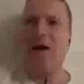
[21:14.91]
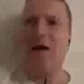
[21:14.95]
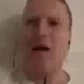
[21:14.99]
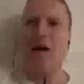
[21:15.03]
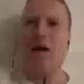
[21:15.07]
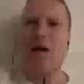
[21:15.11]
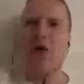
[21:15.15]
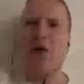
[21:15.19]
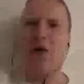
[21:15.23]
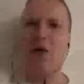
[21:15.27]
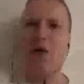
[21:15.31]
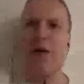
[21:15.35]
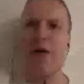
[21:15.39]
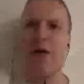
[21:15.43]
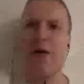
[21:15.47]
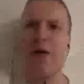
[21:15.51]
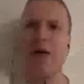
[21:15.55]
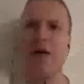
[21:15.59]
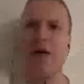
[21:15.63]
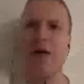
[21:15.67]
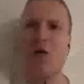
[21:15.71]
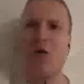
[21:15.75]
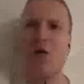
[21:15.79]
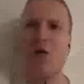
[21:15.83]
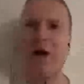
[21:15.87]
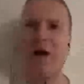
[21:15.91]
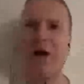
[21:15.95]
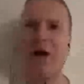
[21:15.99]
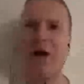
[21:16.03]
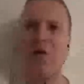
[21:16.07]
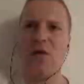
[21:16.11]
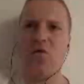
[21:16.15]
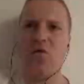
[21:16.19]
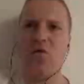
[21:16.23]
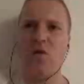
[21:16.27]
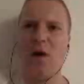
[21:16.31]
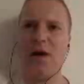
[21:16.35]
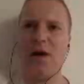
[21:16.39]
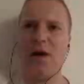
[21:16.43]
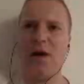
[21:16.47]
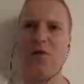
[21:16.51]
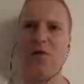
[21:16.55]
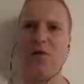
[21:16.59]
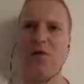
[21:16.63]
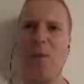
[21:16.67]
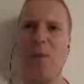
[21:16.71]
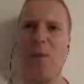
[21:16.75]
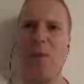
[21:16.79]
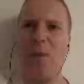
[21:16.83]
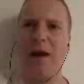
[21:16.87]
Currently, you can transfer
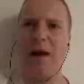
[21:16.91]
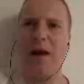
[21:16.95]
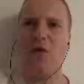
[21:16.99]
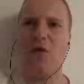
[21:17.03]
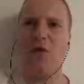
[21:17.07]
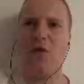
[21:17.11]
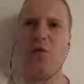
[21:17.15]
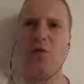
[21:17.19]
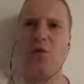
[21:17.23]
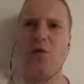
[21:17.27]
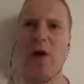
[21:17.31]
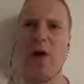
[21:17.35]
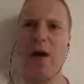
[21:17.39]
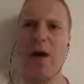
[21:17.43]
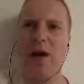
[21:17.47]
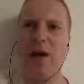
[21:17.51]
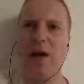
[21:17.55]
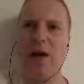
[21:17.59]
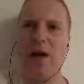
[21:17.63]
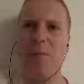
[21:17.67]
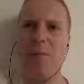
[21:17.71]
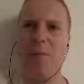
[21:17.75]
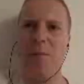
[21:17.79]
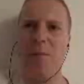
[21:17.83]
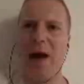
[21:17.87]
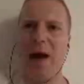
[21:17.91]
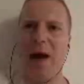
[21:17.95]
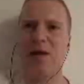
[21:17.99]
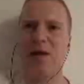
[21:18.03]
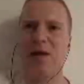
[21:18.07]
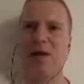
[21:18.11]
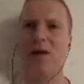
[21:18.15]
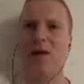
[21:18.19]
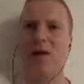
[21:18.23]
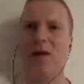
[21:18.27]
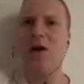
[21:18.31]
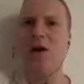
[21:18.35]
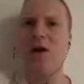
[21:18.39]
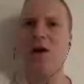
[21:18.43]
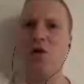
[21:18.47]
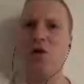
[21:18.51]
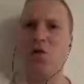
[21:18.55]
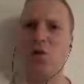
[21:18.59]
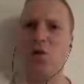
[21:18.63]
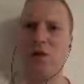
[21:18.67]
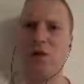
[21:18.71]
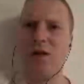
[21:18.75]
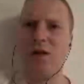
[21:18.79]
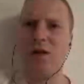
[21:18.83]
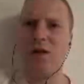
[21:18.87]
money to Iranian banks
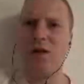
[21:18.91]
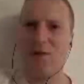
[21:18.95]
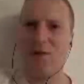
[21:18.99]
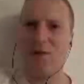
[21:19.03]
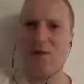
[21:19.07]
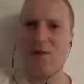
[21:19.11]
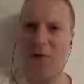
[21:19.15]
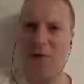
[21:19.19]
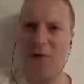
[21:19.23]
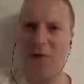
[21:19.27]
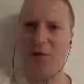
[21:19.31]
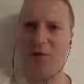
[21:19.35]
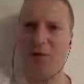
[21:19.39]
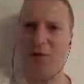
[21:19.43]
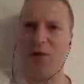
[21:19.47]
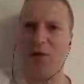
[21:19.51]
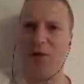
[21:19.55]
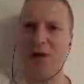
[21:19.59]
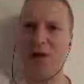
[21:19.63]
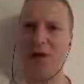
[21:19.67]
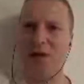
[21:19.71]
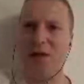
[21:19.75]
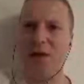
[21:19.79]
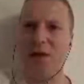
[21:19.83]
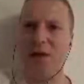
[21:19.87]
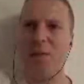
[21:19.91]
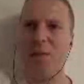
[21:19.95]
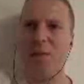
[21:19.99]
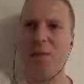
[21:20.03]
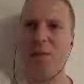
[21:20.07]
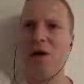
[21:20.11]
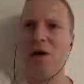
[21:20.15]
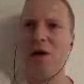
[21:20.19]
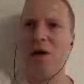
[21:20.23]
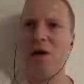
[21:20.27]
using the SWIFT system,